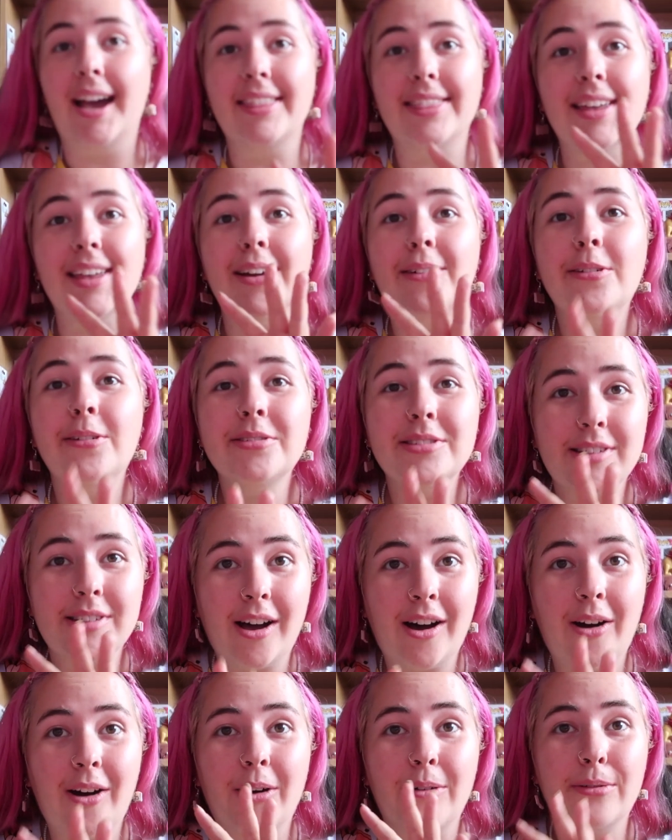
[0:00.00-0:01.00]
I think we'll
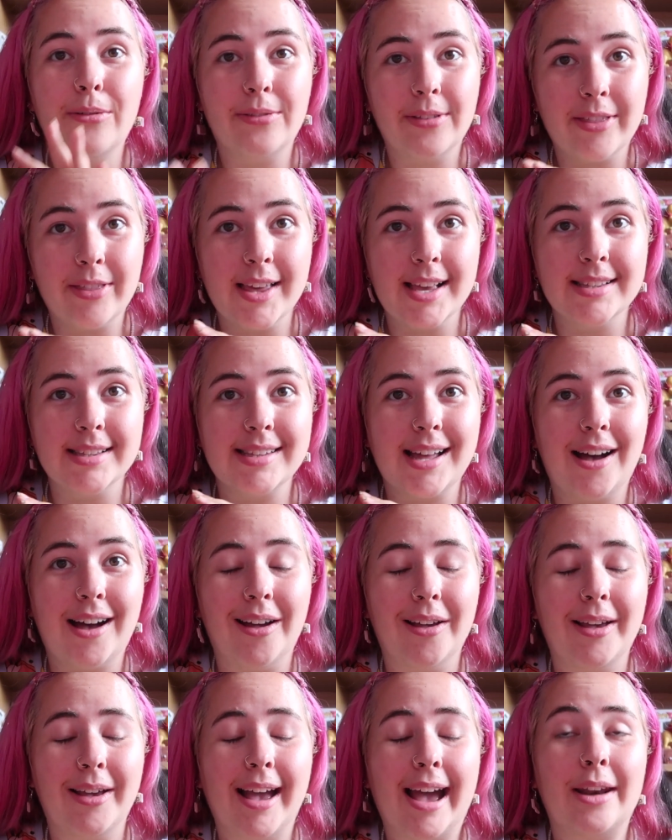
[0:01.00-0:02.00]
start off with the things that
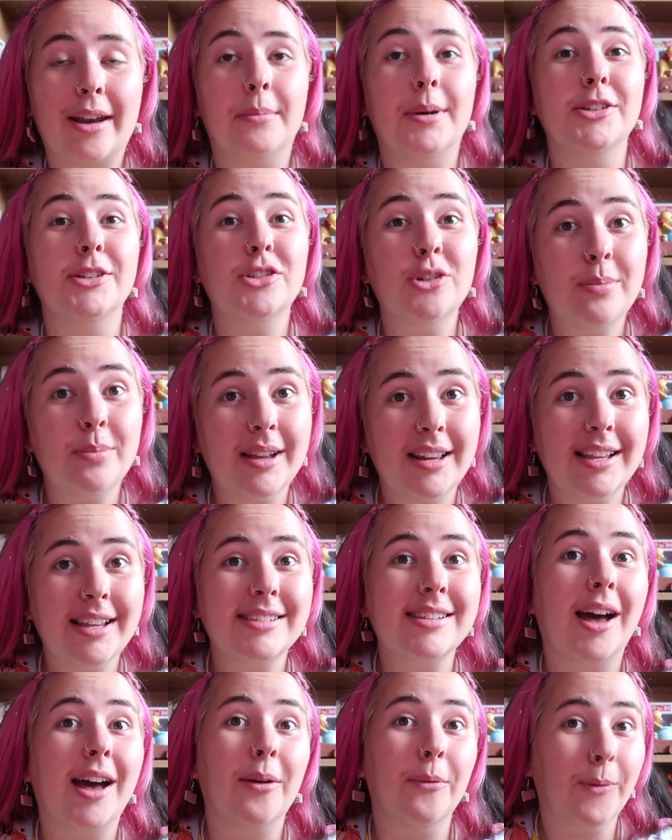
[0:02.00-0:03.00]
I had on my shopping
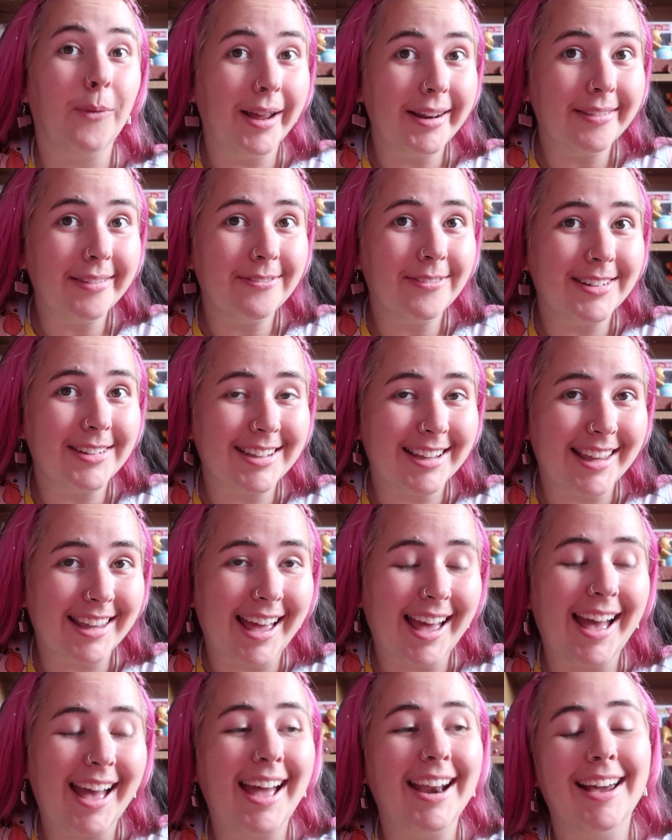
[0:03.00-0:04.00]
list that I went to
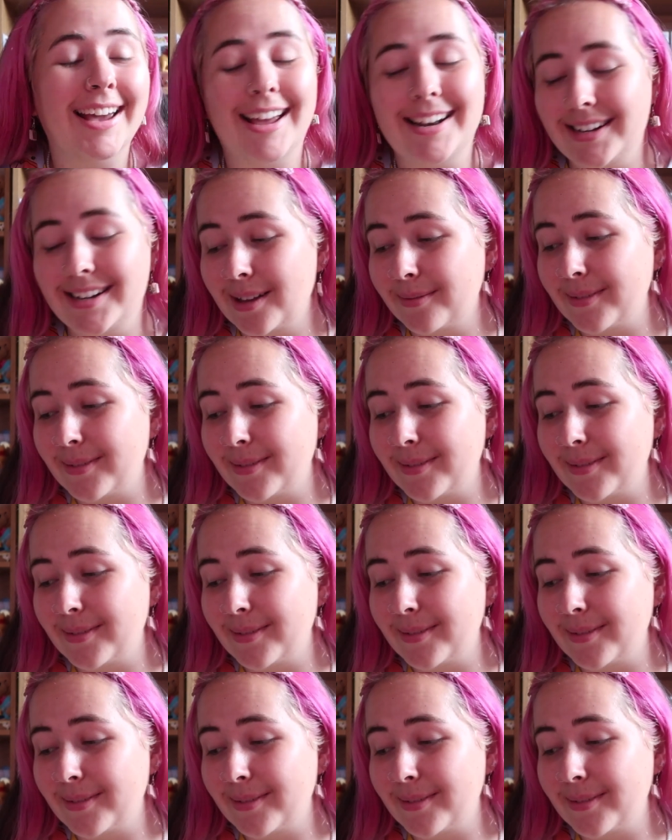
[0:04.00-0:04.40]
get and I ended up